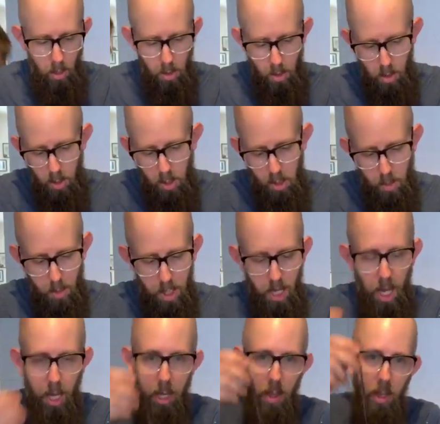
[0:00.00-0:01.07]
So this is a
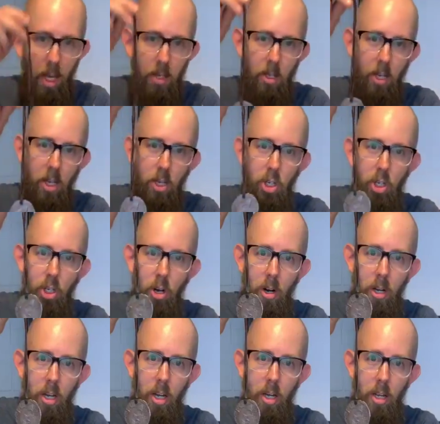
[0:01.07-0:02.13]
medallion that has like a
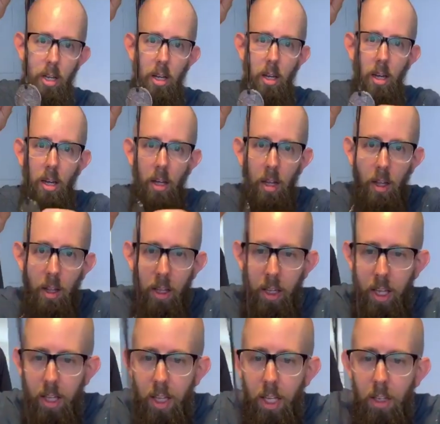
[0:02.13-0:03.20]
shark on it.
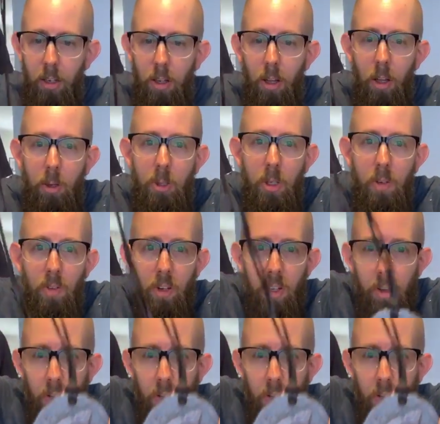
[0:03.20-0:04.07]
Get that a little closer for